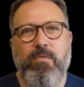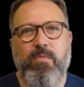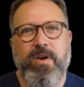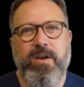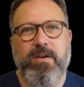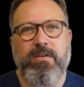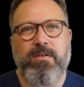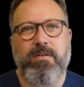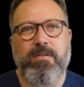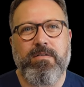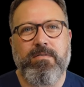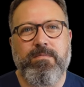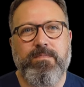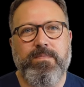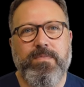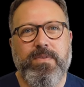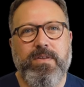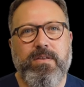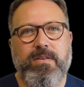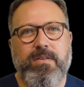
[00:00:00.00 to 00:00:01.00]
wiggle.
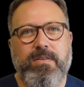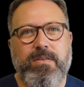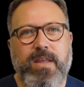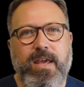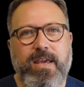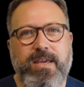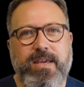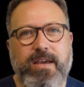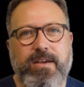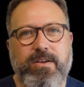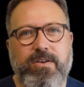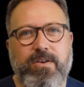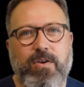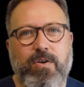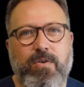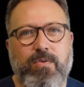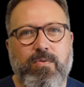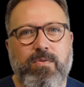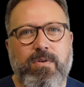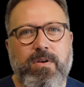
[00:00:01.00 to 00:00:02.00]
There you
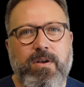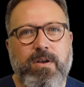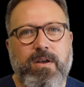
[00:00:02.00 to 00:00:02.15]
go.